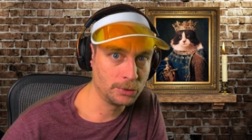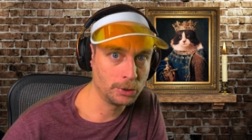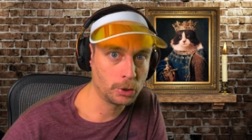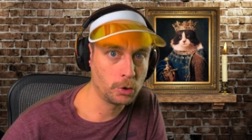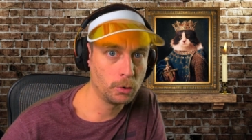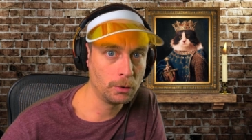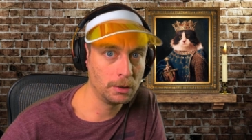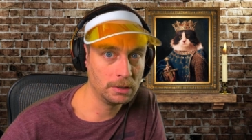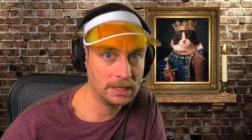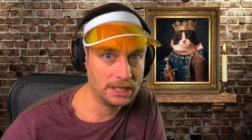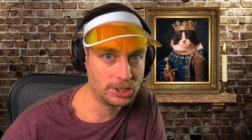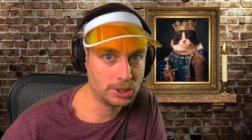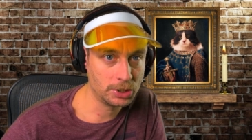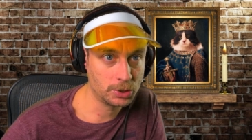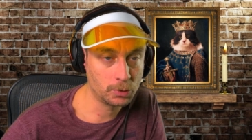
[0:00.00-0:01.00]
the
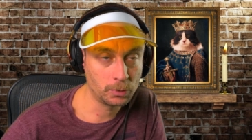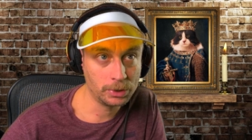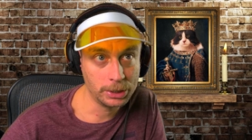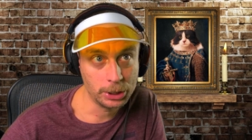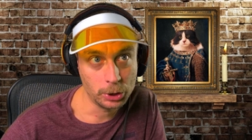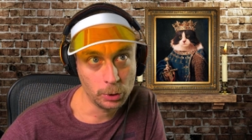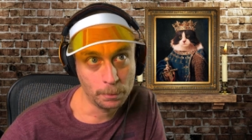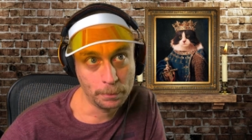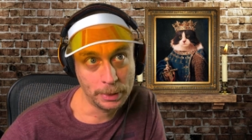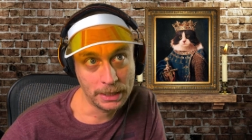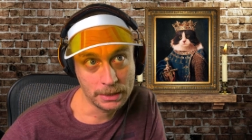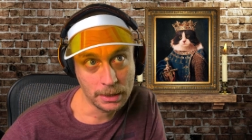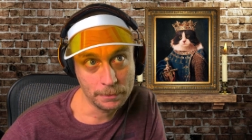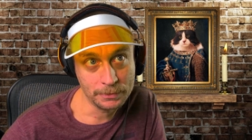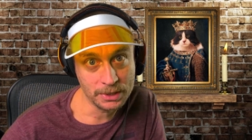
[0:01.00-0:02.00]
correlations really do
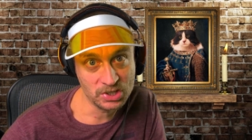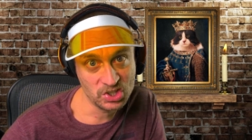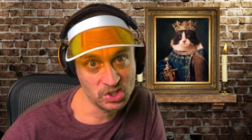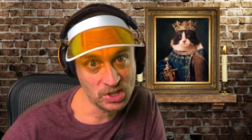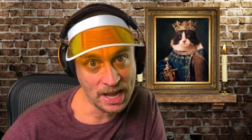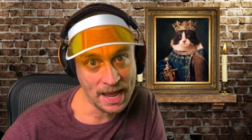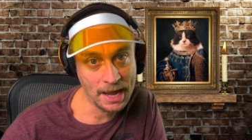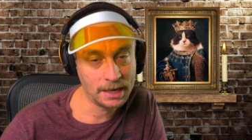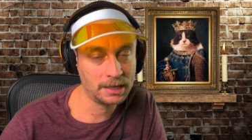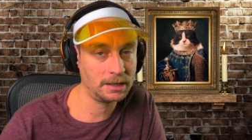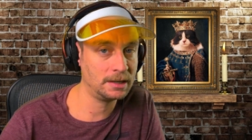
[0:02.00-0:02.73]
pick up the slack.